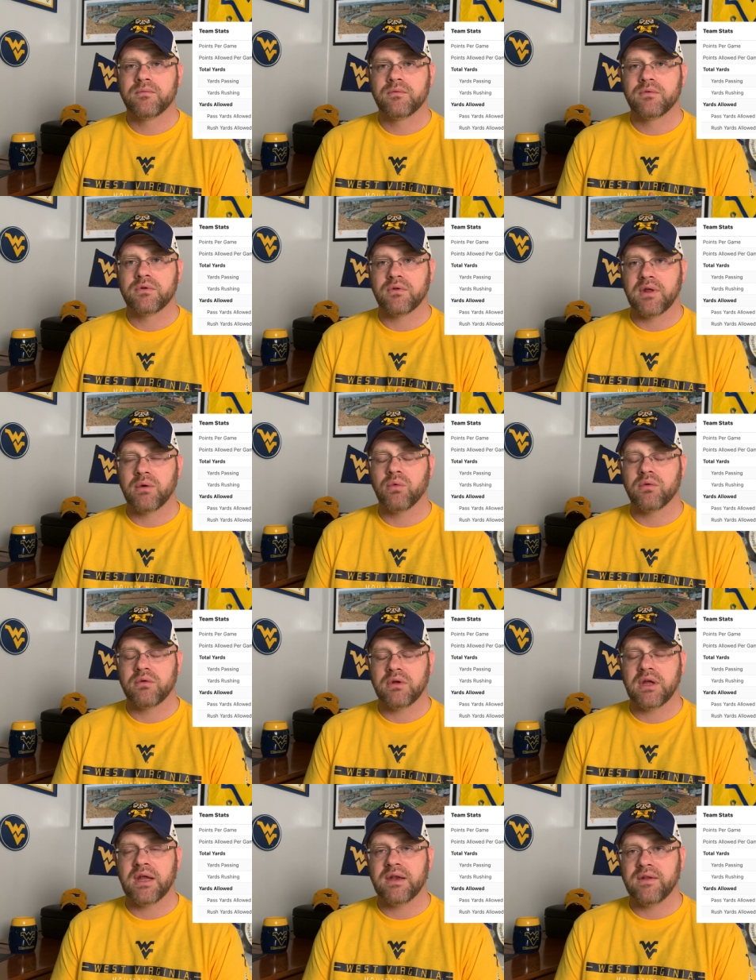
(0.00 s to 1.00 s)
So they were
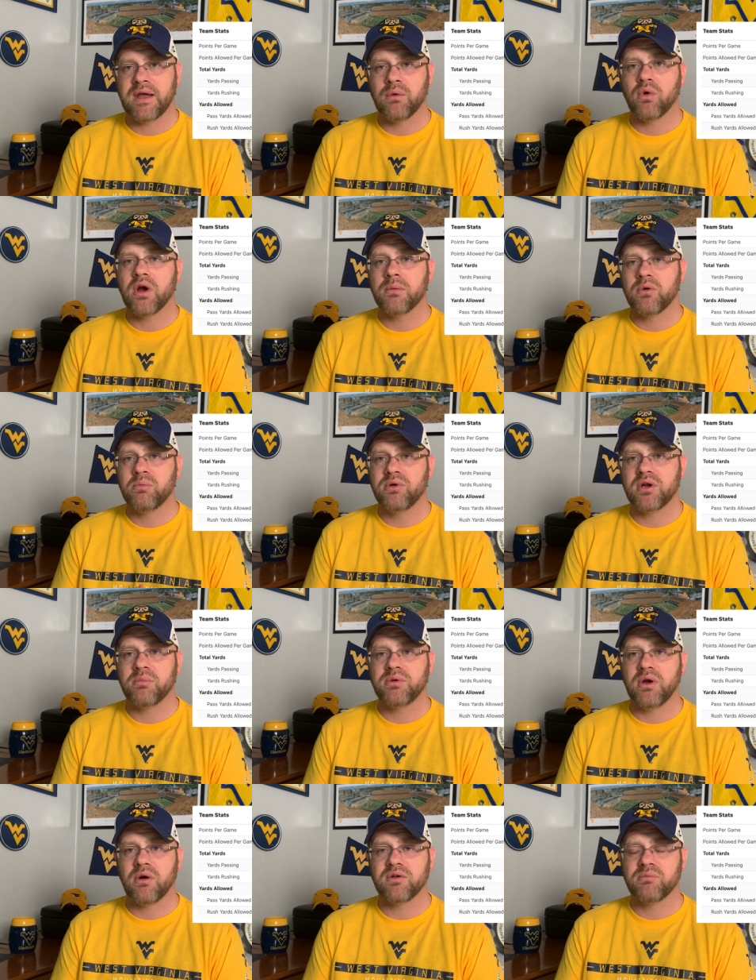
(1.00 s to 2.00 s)
they were able to put
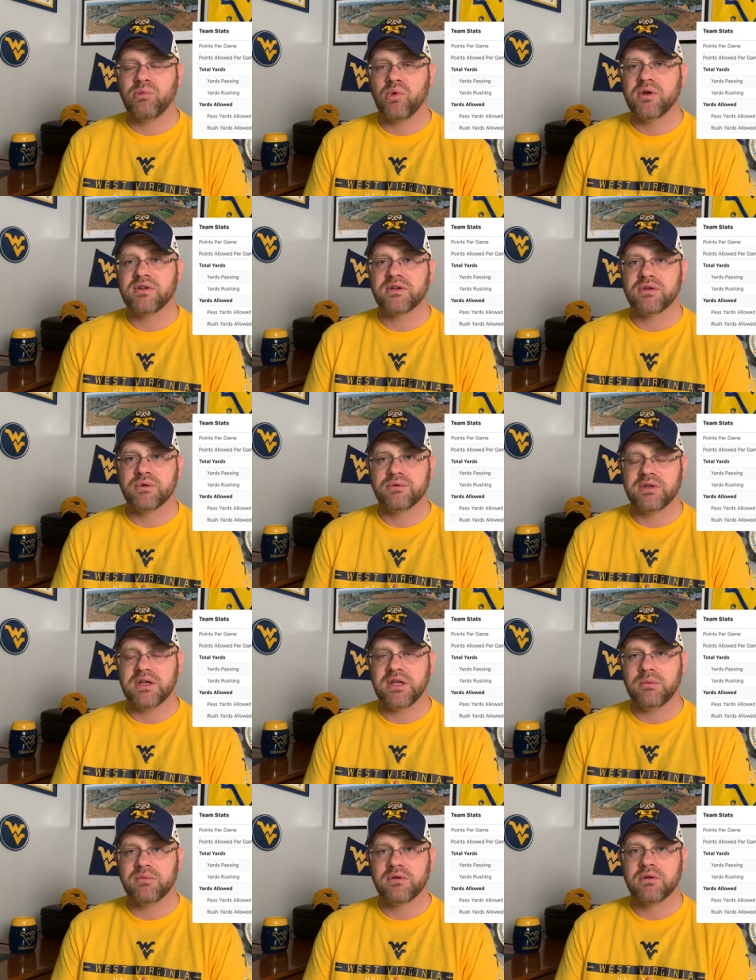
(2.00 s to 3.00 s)
up yards and points on those
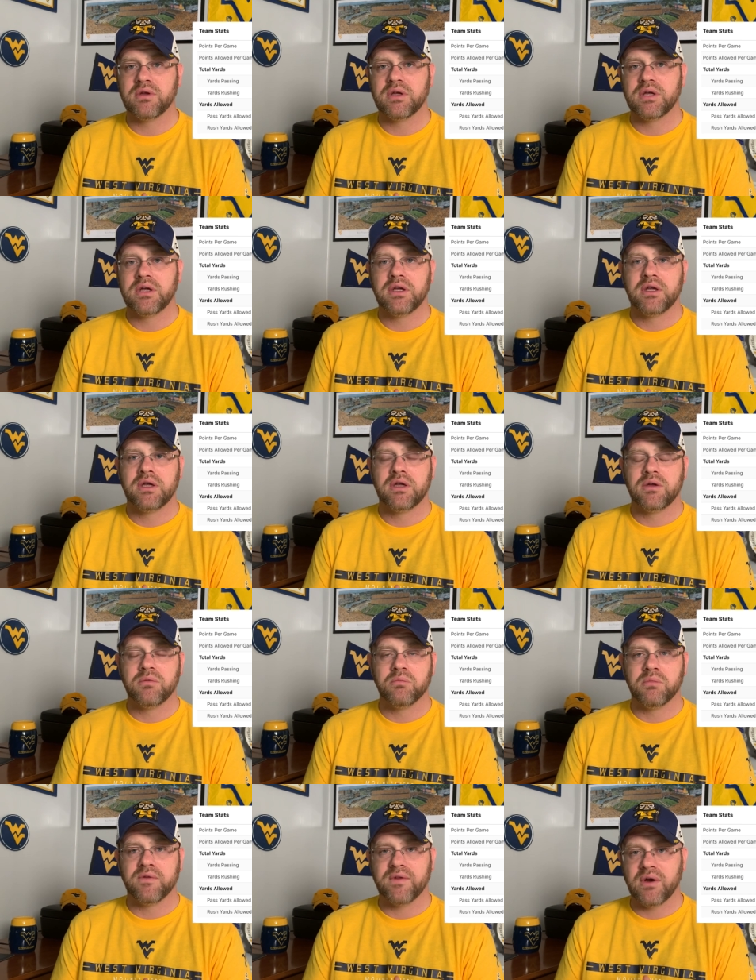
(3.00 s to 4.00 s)
teams,
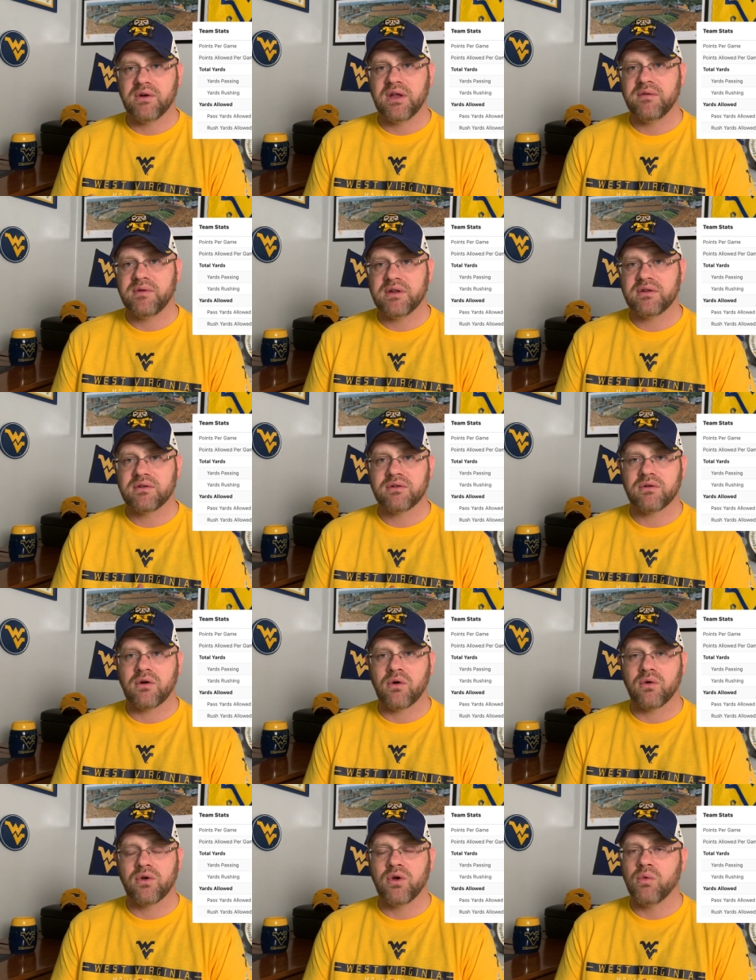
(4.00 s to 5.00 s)
but their defenses
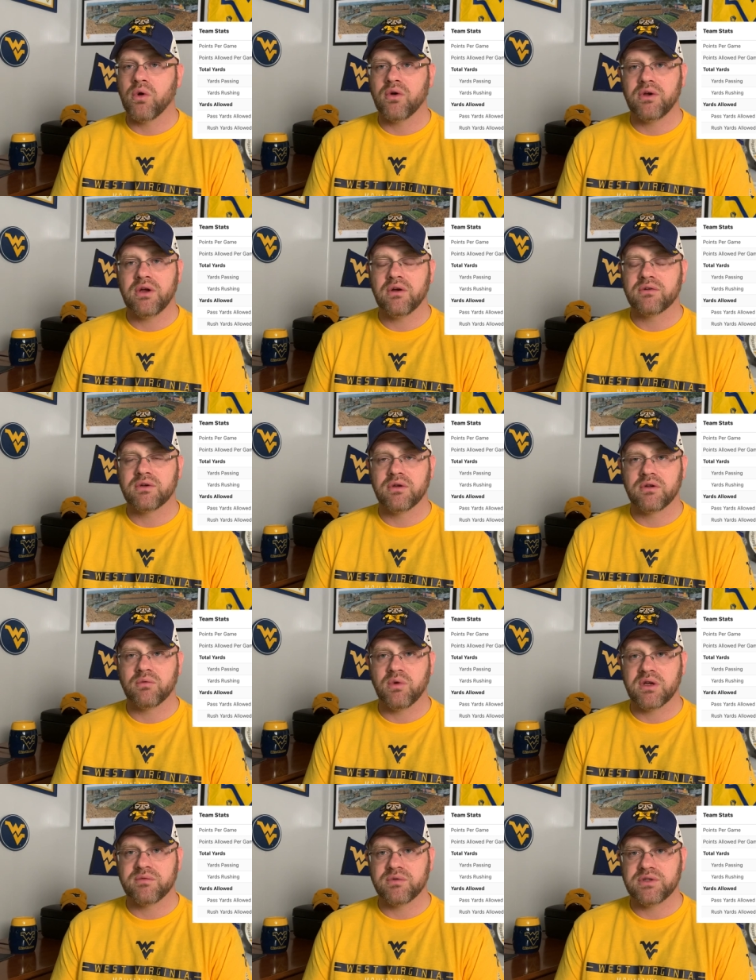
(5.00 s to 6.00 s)
are nowhere near as good as
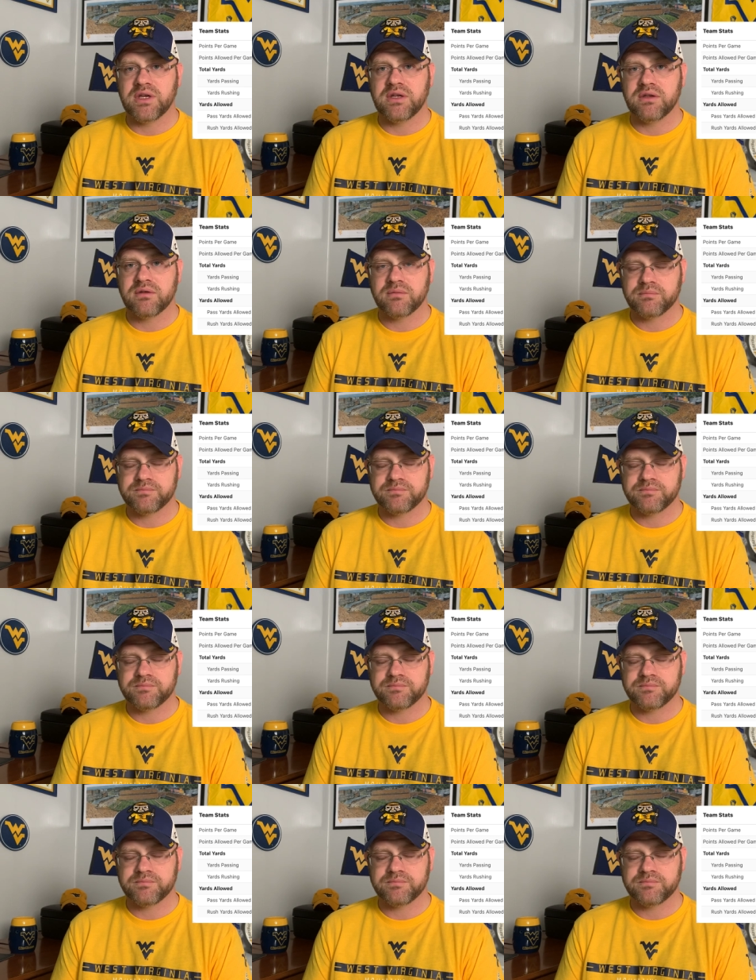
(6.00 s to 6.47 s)
West Virginia's.